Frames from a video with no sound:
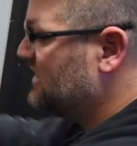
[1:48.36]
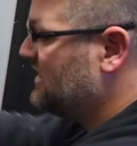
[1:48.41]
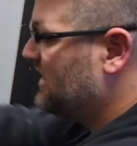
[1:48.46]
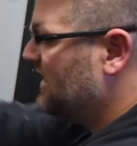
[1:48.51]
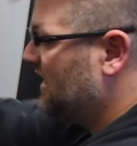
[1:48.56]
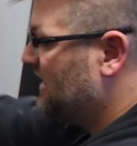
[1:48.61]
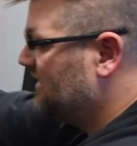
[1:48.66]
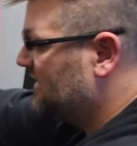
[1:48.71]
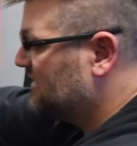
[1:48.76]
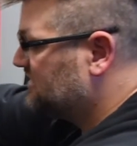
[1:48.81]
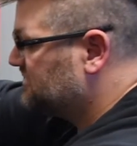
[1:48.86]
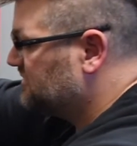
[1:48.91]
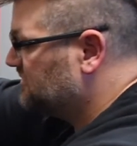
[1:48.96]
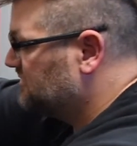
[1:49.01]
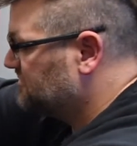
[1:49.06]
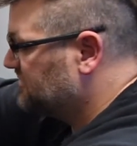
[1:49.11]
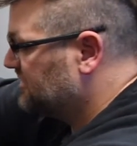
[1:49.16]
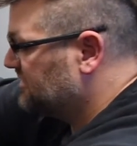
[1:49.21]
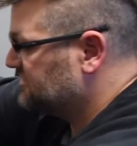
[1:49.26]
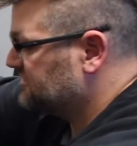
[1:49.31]
and external
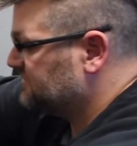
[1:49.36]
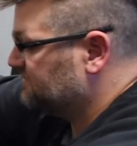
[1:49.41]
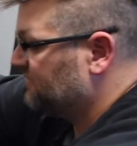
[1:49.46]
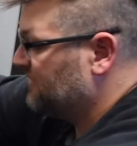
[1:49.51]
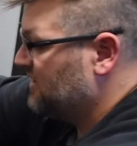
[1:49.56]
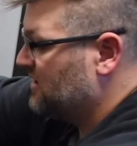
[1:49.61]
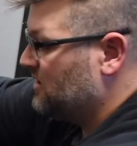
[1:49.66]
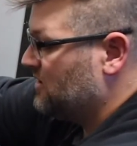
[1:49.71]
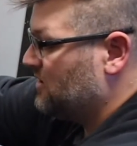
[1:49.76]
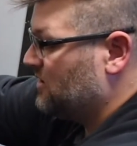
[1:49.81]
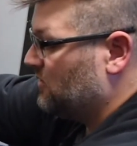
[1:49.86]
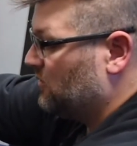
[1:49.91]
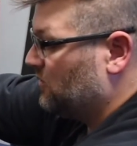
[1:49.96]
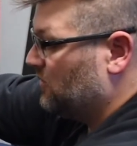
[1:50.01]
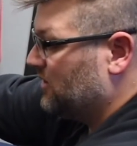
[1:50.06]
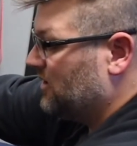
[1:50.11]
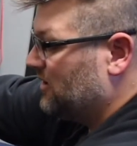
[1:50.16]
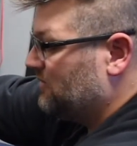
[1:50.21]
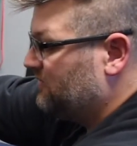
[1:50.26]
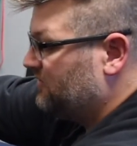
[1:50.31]
rotation.
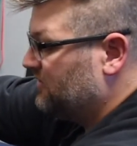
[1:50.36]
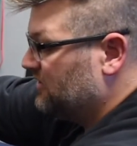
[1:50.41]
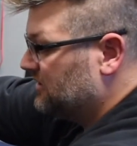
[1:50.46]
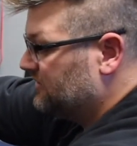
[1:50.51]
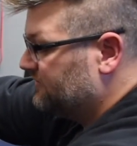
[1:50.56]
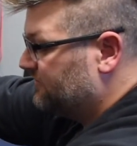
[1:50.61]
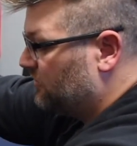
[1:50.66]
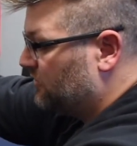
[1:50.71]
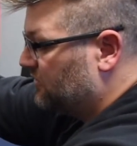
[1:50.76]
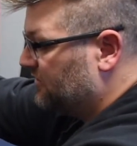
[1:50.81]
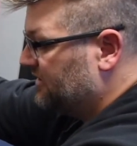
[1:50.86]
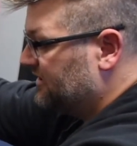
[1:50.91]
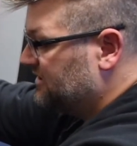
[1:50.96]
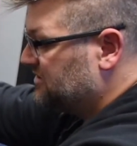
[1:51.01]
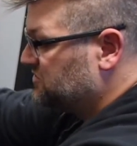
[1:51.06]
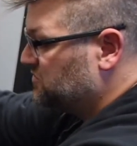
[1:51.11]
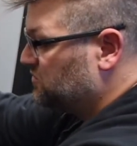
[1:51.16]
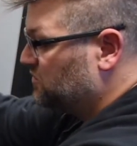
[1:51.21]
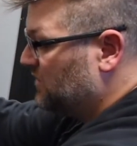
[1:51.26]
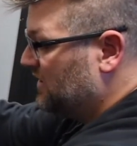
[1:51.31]
What I'm feeling for
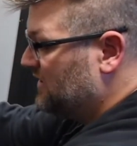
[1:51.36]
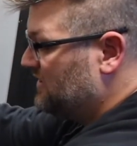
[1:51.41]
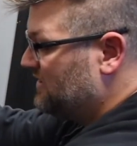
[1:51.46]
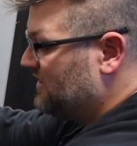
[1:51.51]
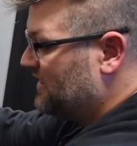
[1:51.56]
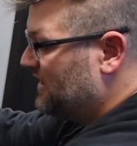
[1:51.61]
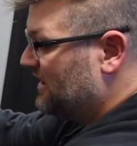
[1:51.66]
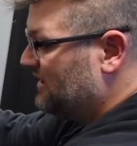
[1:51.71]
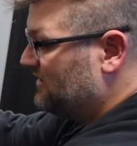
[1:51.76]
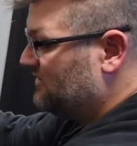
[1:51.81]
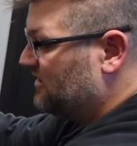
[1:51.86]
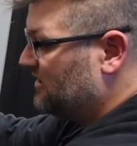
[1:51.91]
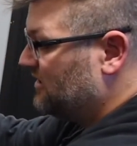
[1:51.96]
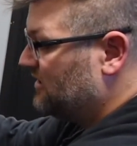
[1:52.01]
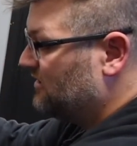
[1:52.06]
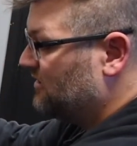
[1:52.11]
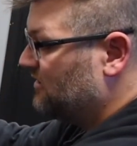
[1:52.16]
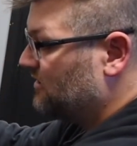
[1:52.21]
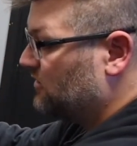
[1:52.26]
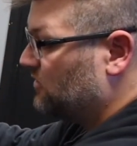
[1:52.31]
is when that
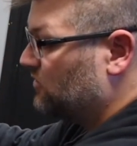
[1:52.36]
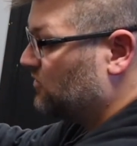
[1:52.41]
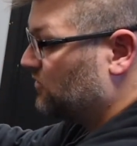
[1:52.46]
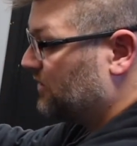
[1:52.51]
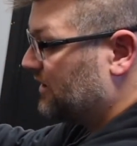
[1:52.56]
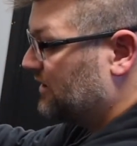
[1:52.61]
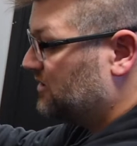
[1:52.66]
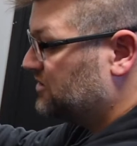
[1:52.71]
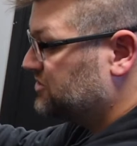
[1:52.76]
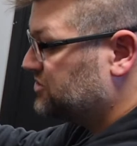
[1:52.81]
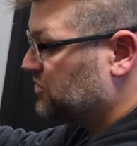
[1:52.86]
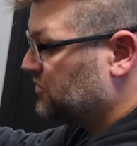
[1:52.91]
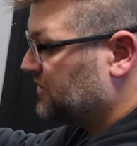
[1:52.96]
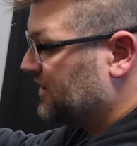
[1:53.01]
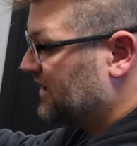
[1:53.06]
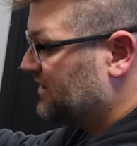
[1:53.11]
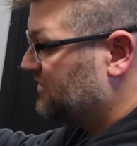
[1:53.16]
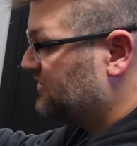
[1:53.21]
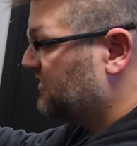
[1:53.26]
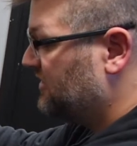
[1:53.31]
greater
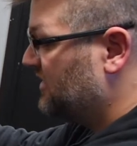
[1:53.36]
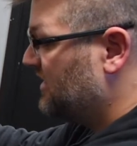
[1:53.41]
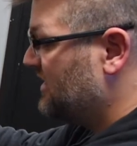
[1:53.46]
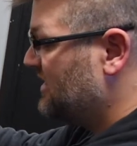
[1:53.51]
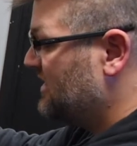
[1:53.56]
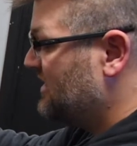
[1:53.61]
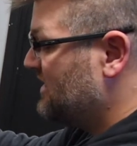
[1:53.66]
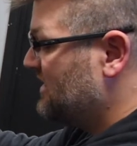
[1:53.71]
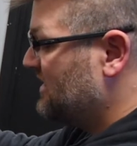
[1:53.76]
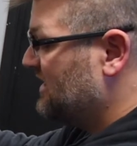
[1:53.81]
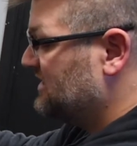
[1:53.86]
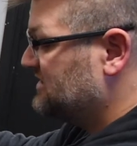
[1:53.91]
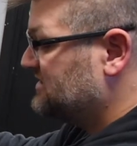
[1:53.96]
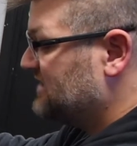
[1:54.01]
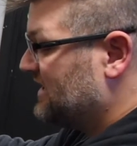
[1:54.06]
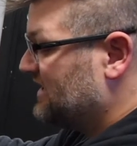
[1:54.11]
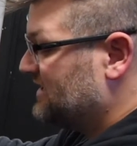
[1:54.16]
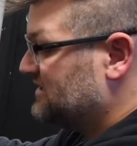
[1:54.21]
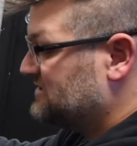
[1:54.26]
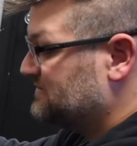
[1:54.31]
trochanter is
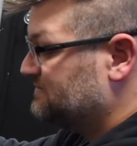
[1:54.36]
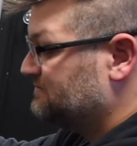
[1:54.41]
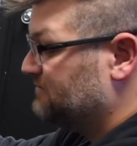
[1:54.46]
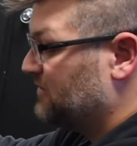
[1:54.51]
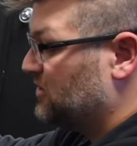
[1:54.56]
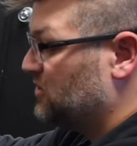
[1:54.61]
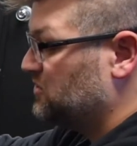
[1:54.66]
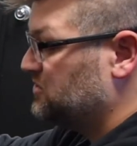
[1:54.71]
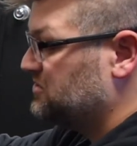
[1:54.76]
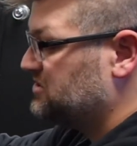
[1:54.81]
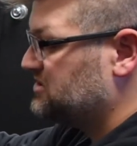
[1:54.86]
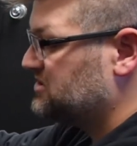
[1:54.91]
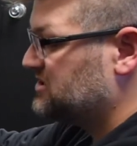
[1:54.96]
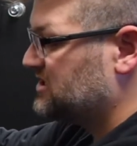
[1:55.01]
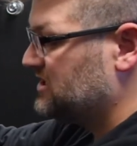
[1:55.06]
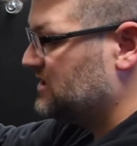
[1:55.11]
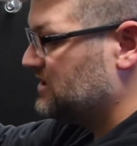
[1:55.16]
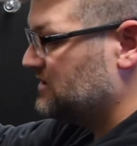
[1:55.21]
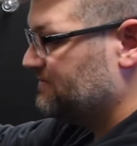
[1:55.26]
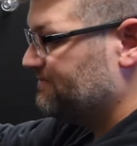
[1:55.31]
at its
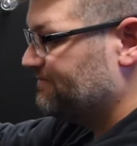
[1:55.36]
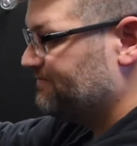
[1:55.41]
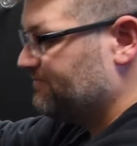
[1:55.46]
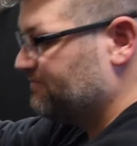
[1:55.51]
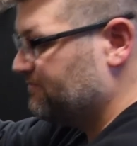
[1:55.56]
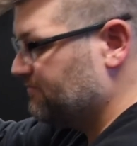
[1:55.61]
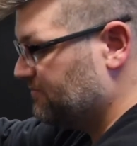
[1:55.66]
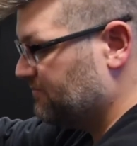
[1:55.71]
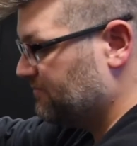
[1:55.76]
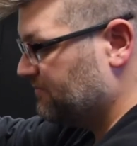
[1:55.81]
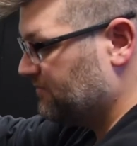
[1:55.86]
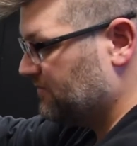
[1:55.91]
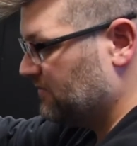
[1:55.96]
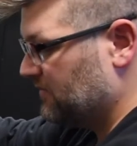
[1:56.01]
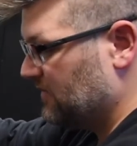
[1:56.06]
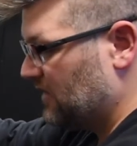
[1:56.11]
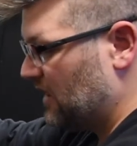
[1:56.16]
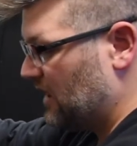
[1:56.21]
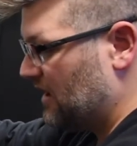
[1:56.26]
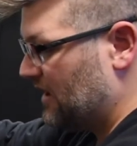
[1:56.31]
most
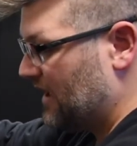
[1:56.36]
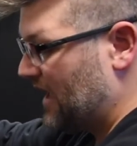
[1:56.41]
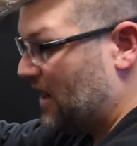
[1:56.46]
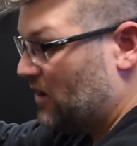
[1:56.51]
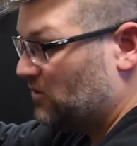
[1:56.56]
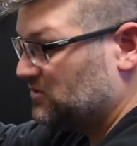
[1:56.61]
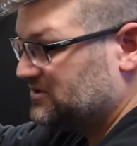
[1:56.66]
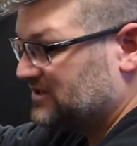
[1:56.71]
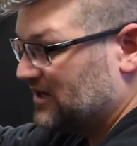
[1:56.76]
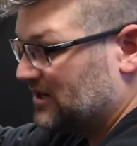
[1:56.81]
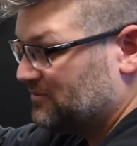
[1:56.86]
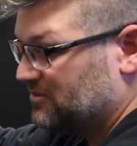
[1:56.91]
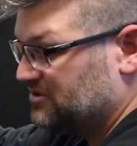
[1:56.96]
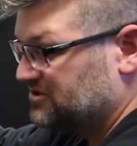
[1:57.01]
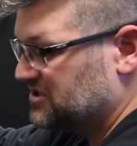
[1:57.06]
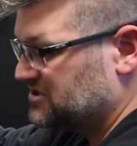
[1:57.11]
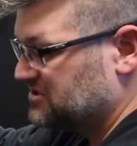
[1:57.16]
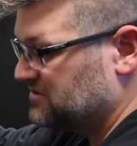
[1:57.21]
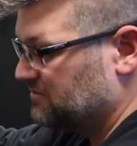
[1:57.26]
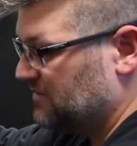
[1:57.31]
outside
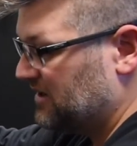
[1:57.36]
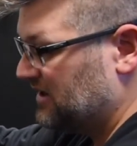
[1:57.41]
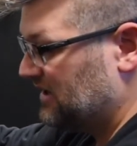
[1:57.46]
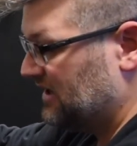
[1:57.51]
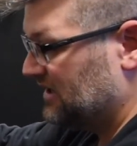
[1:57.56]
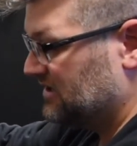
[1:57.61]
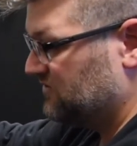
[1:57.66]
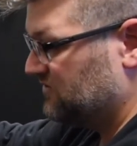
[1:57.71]
position, meaning